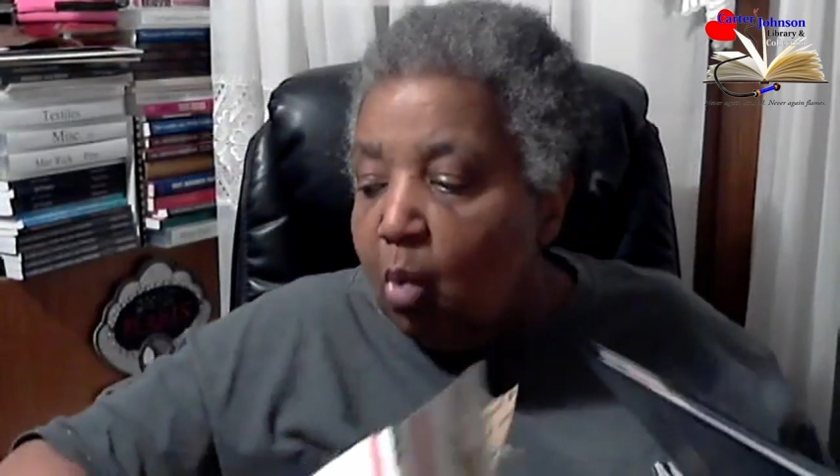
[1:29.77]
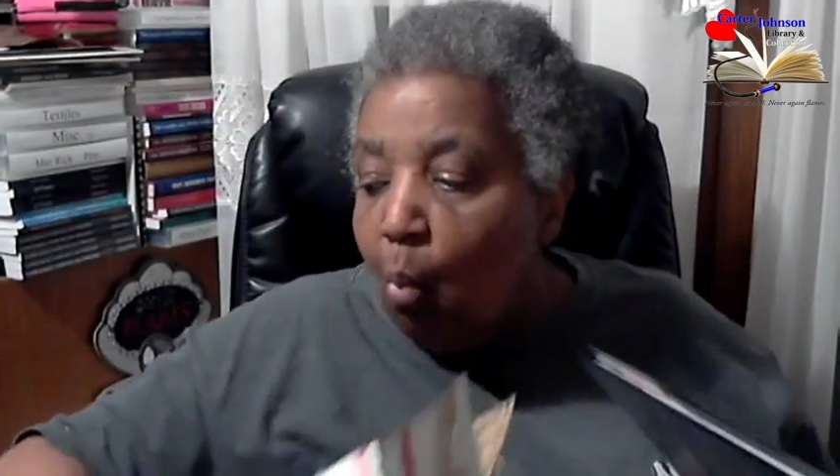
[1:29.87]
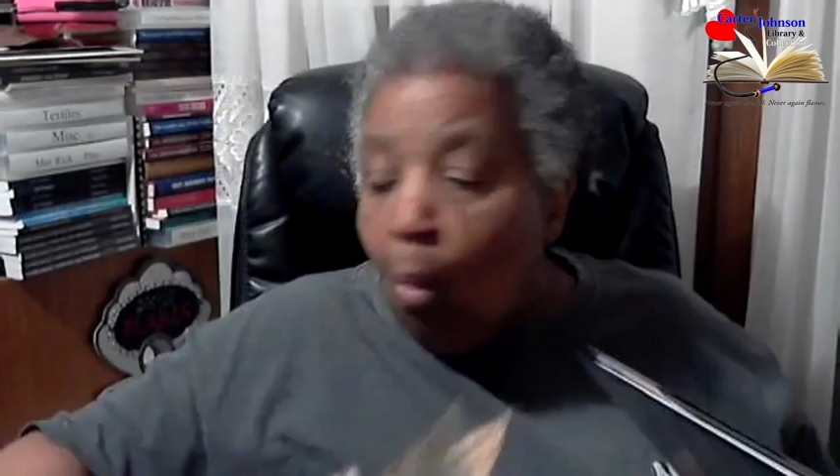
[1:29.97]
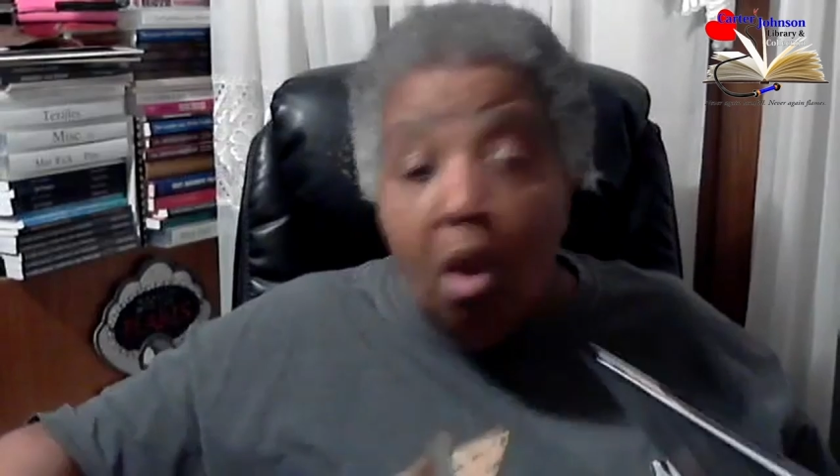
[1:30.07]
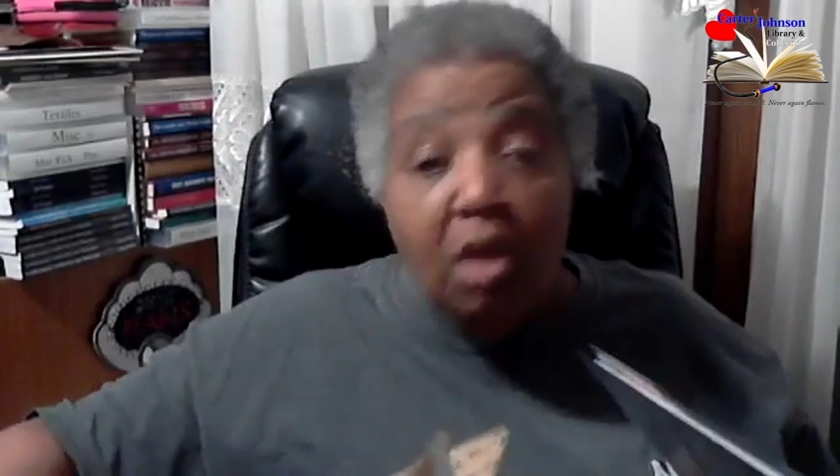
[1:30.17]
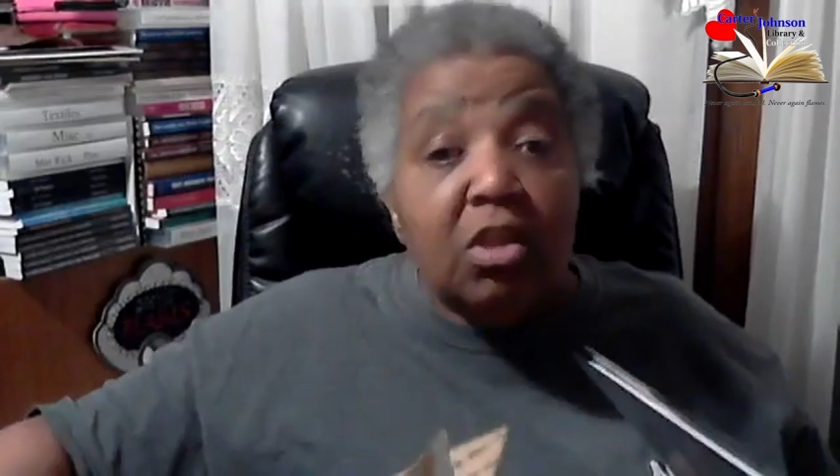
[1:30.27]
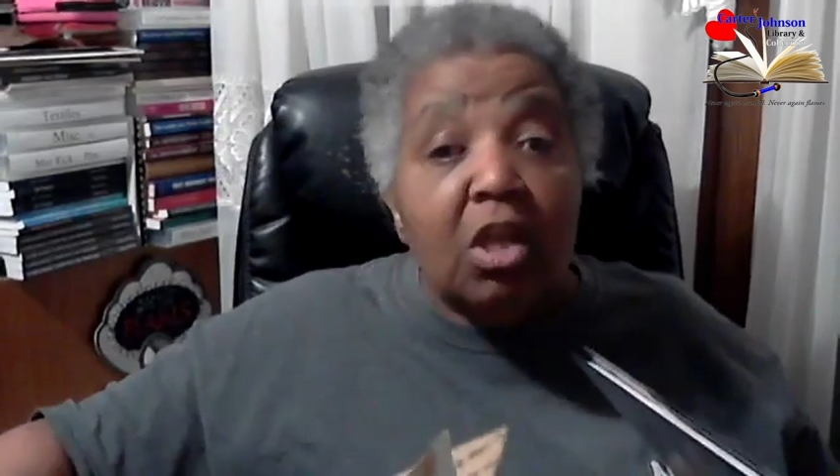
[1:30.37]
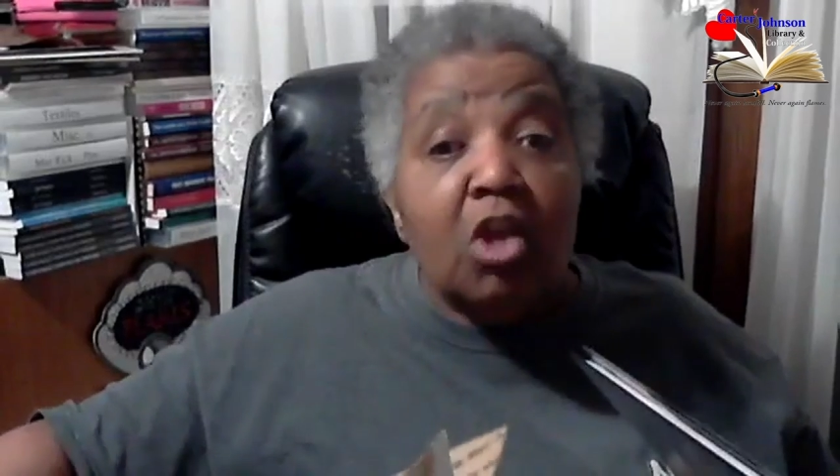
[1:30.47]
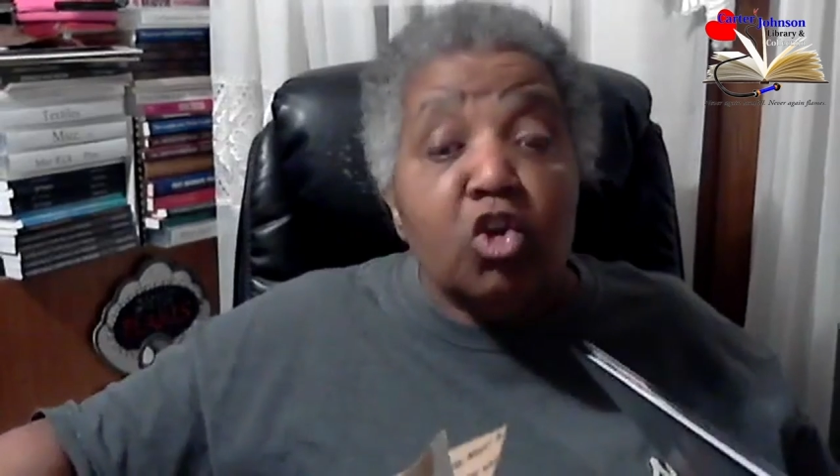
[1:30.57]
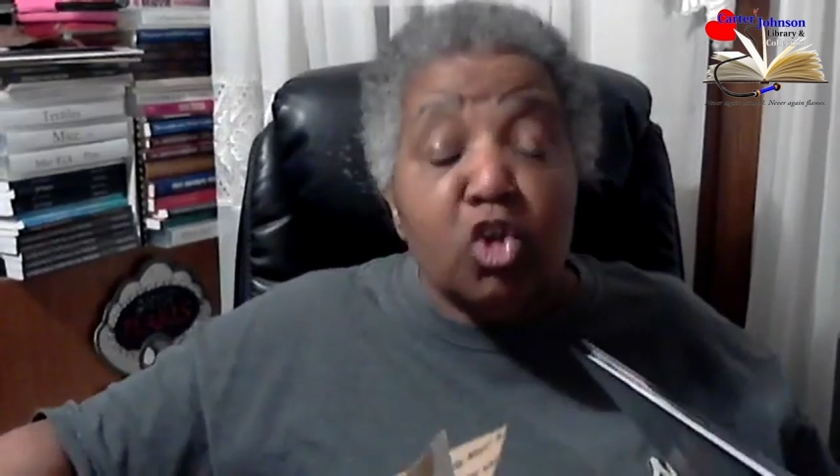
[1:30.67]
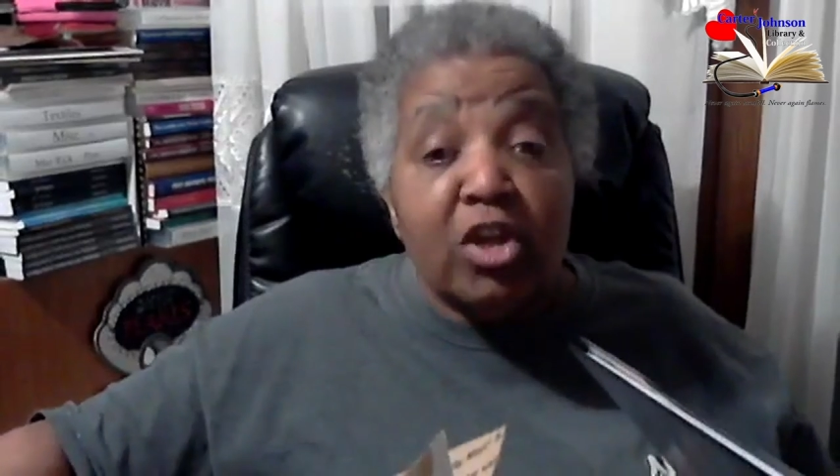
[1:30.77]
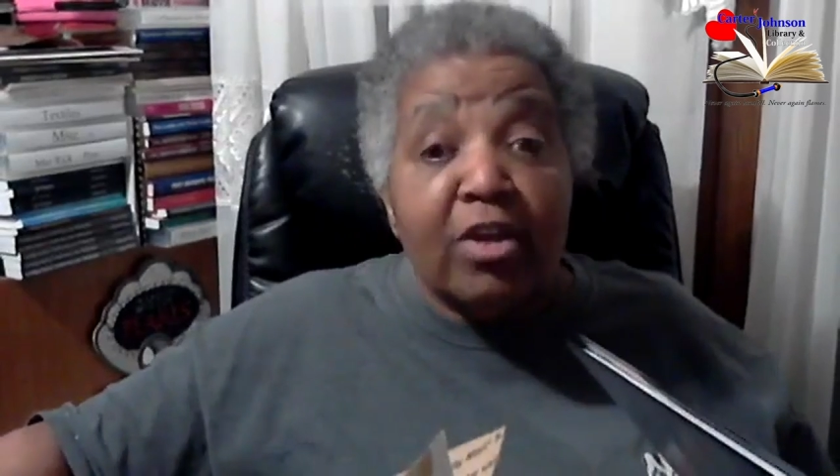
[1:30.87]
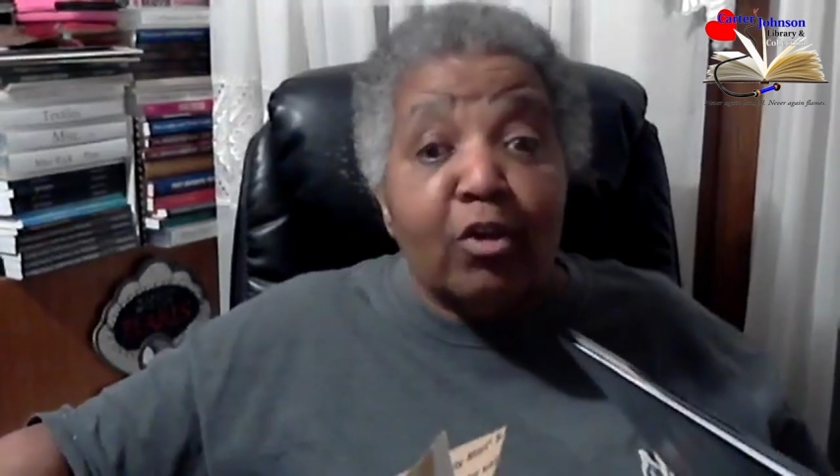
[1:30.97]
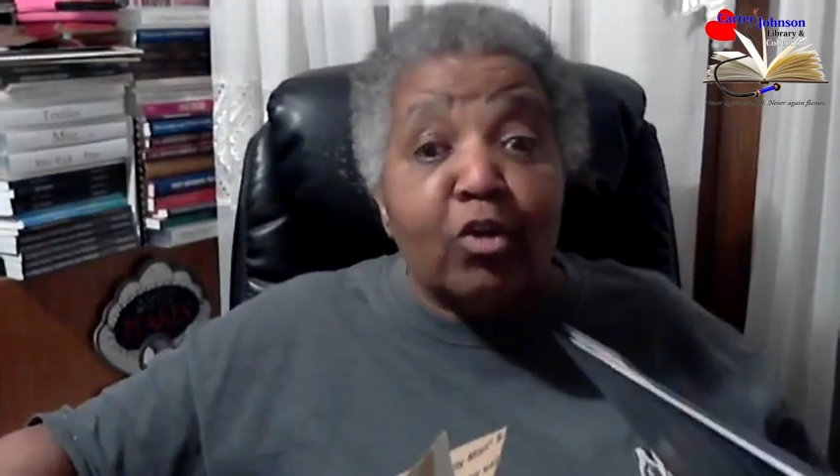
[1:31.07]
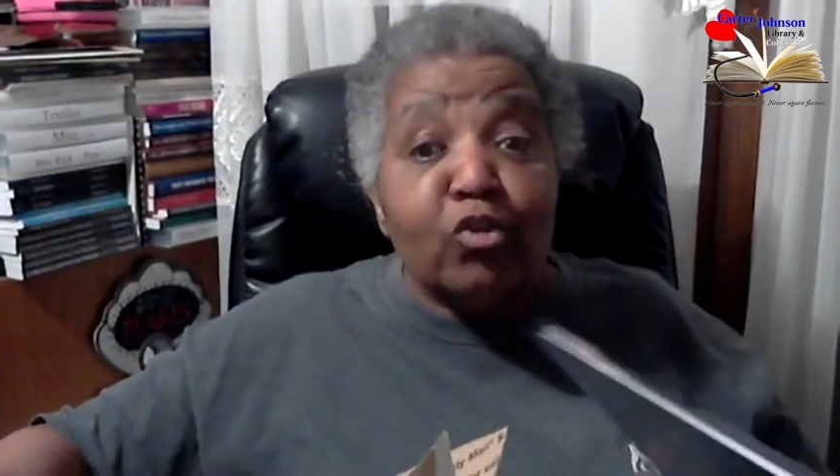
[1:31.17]
one,
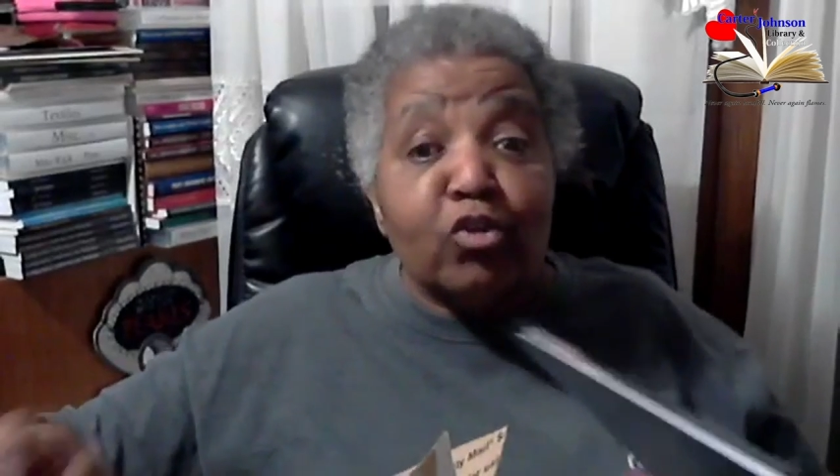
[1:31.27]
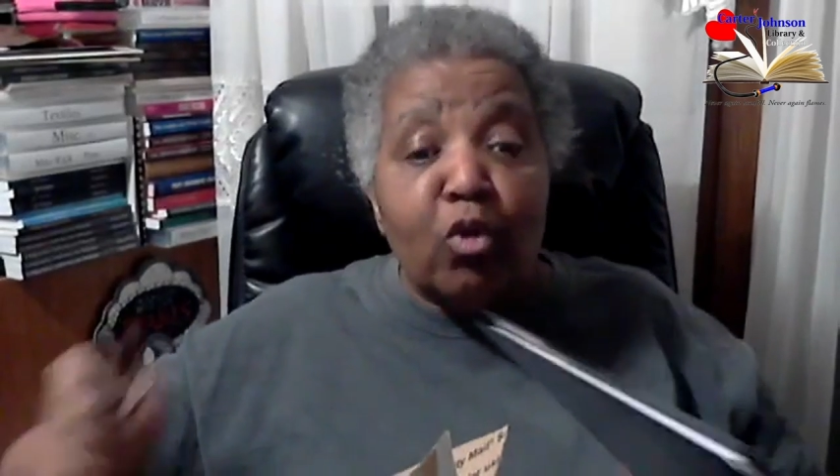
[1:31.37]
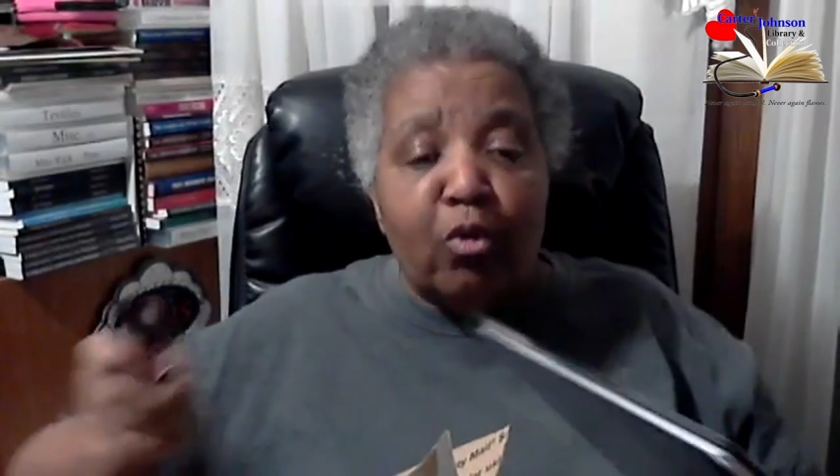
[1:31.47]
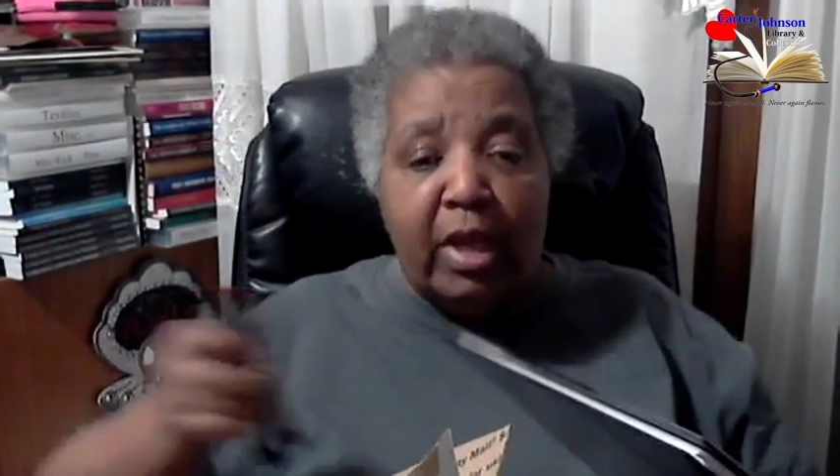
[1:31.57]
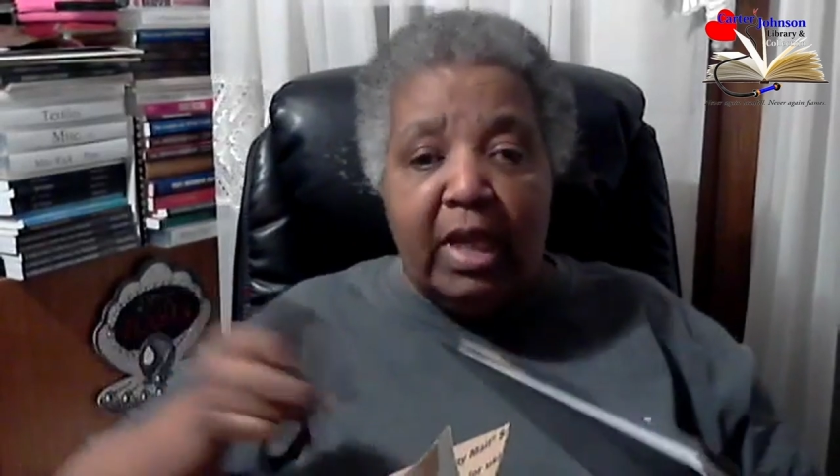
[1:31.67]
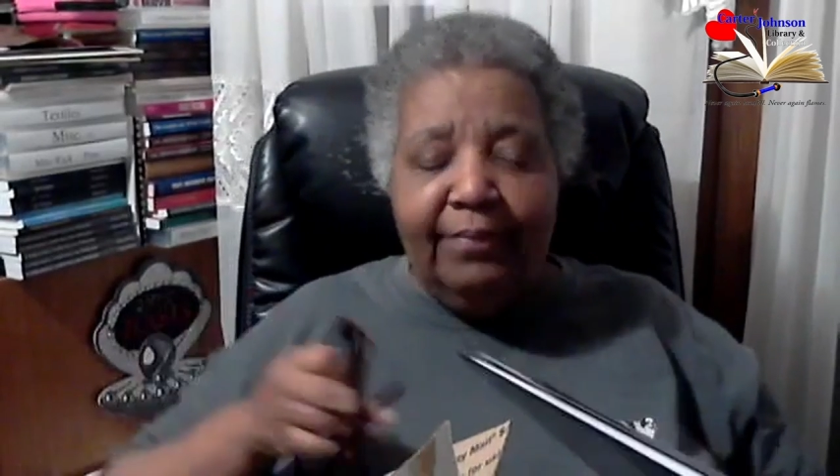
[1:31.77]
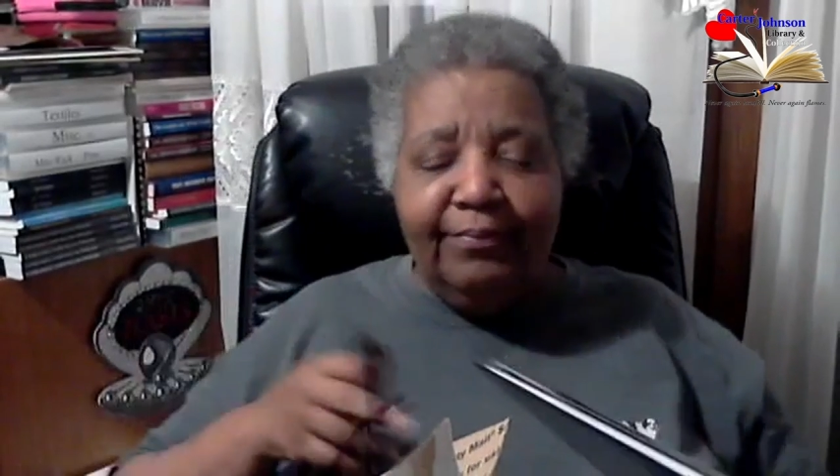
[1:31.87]
share her story.